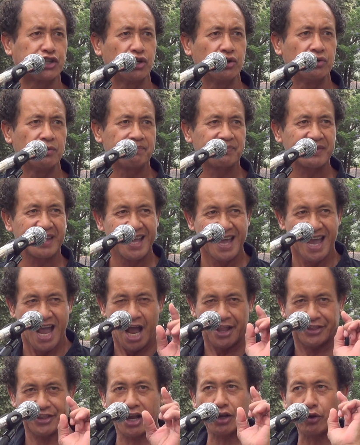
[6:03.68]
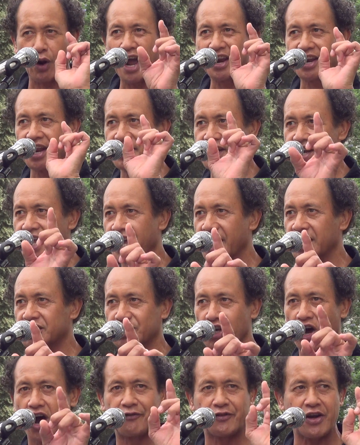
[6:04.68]
you. The greater need
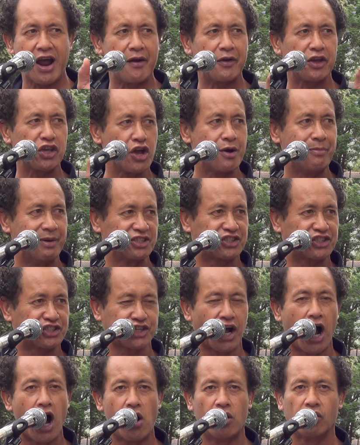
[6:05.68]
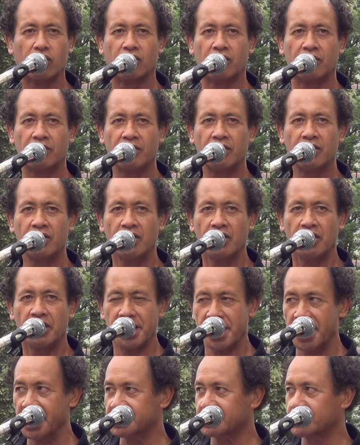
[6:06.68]
of every human soul
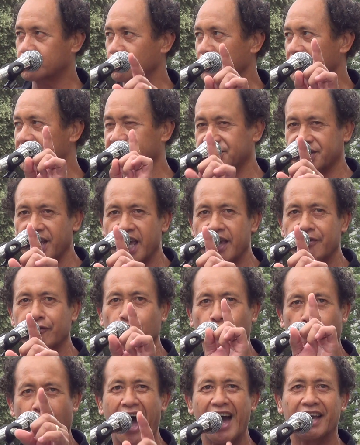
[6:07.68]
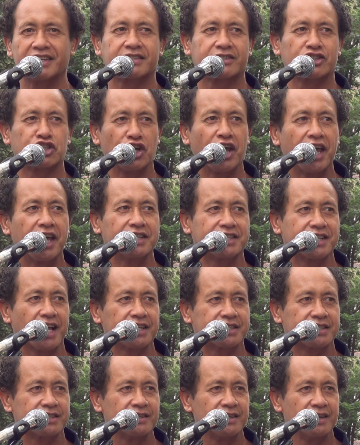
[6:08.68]
is to receive Christ
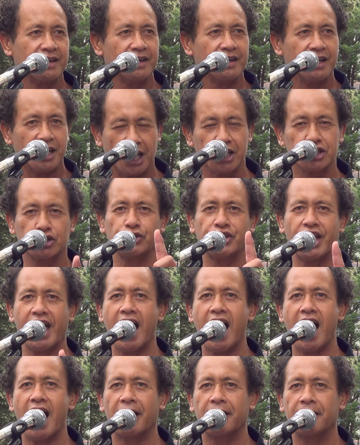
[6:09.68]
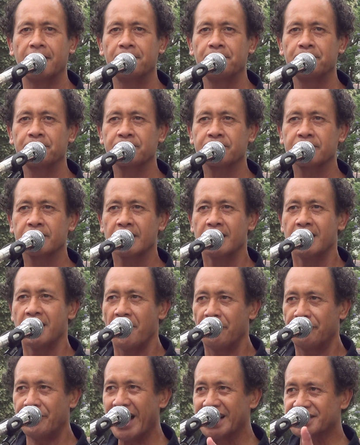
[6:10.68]
Jesus into their heart.
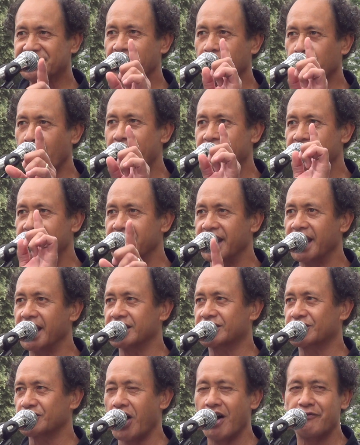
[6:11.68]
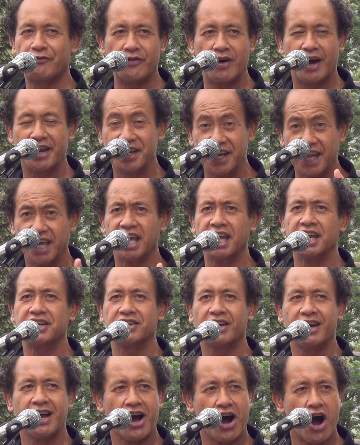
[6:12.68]
That's the greater need of need
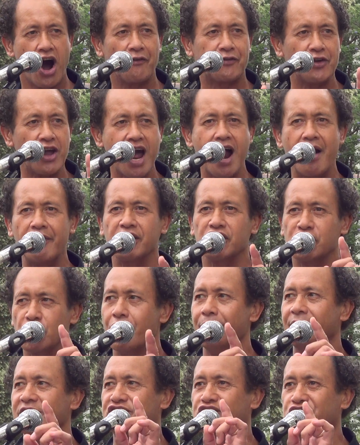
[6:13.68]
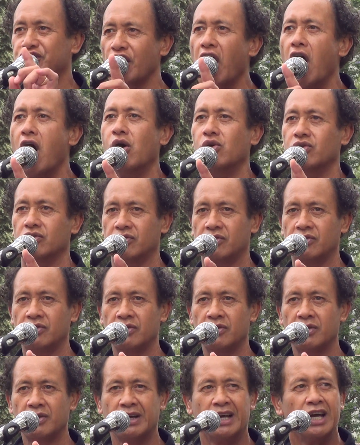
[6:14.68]
of every human soul
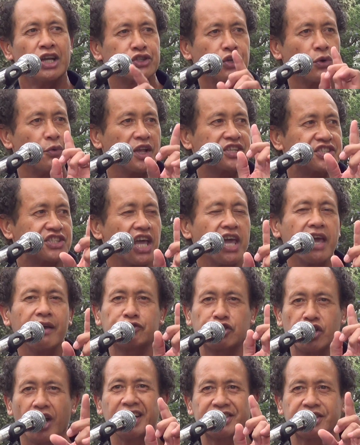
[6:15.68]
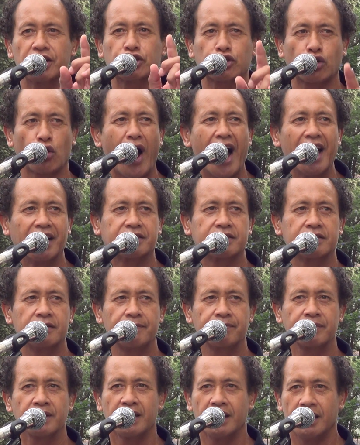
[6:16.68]
to receive Jesus Christ
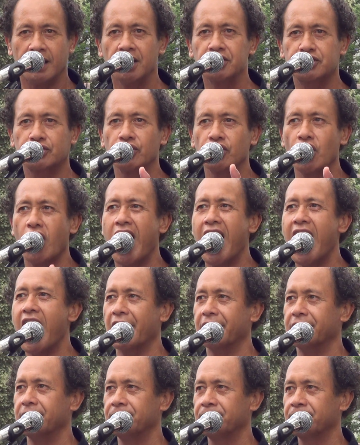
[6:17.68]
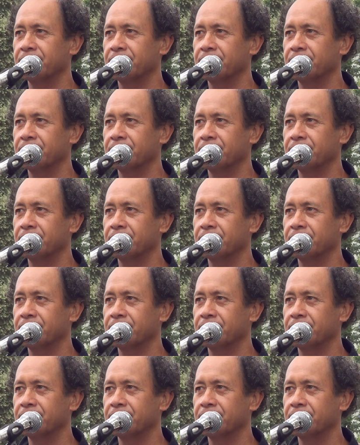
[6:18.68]
into your heart.